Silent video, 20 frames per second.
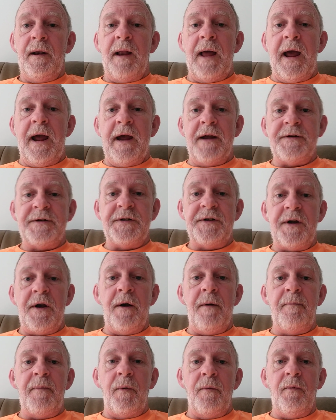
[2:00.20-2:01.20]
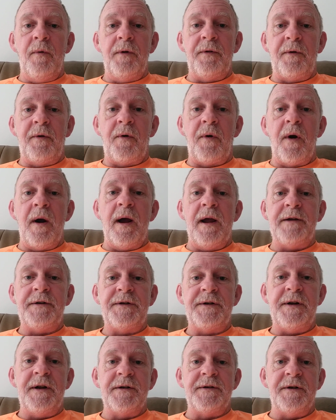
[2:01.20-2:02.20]
Last Supper with
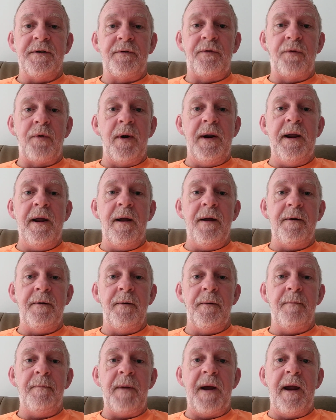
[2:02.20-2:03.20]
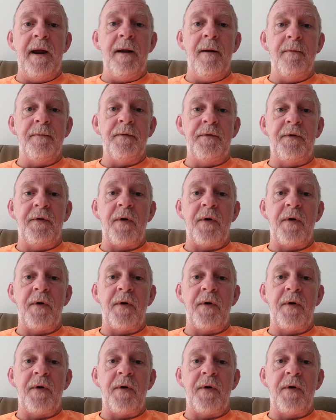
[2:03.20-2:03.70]
Christ as a 300 pound